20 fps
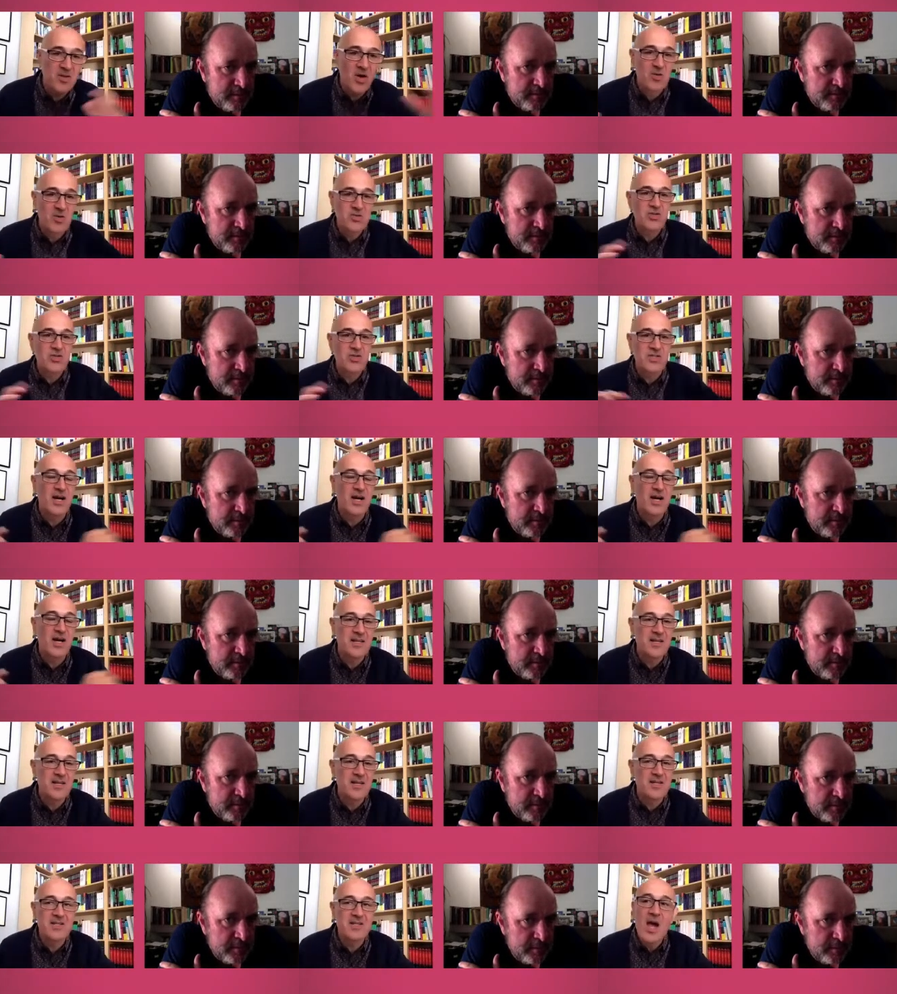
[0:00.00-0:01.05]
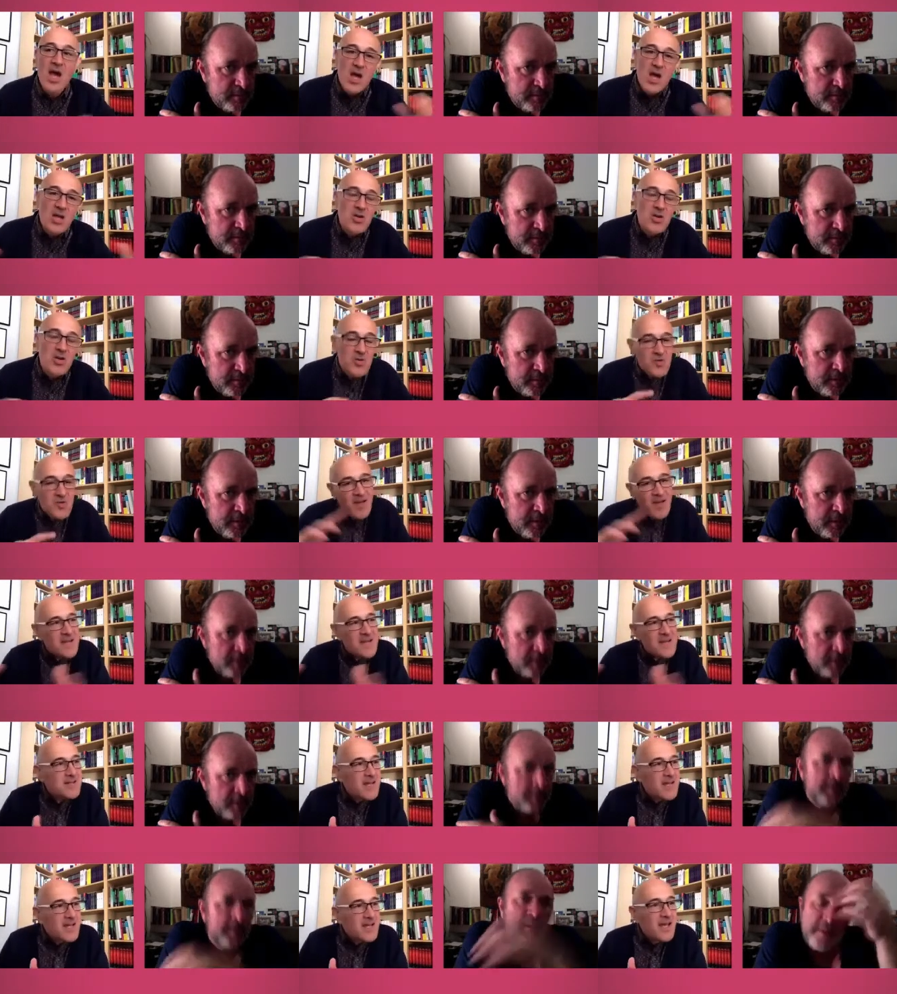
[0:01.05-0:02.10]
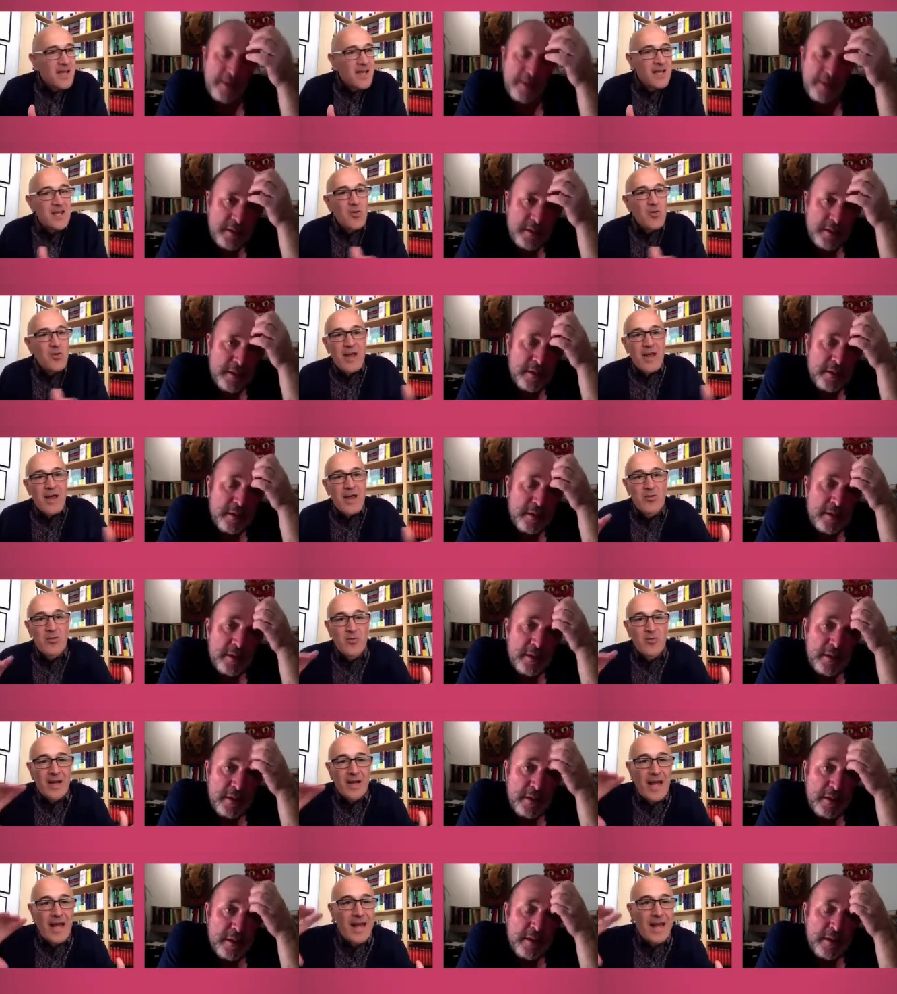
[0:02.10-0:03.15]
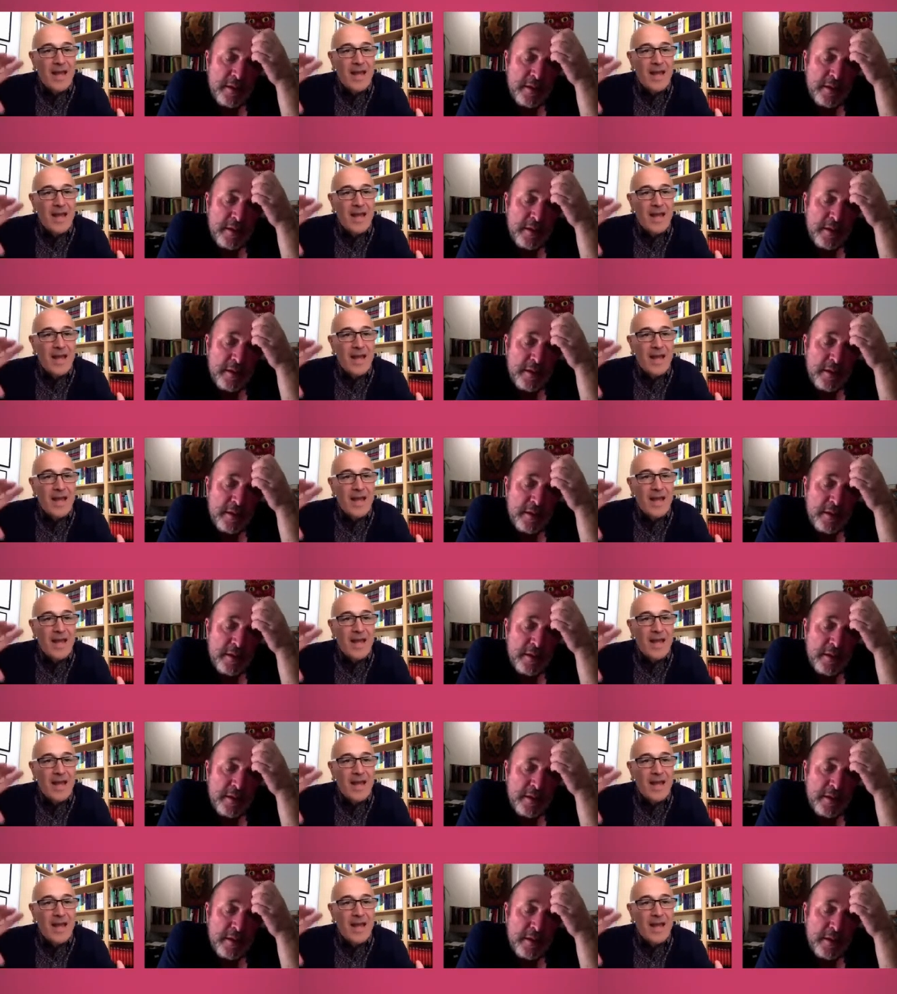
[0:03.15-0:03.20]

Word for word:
Speaker 1: cultures and ideas. You would have had you know, when, when